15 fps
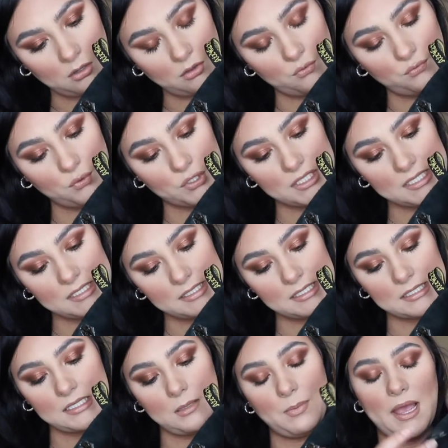the
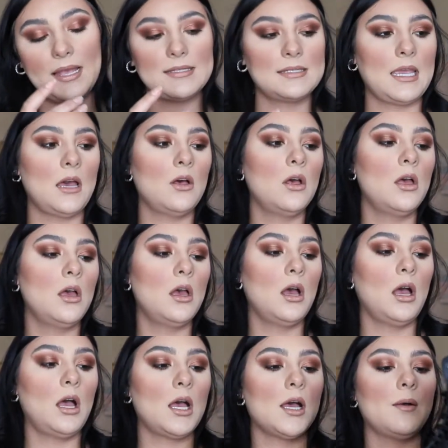1460 Pascal.
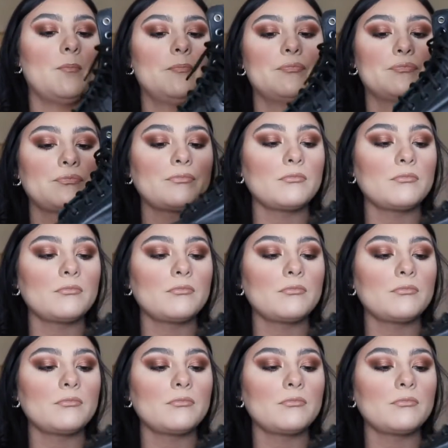And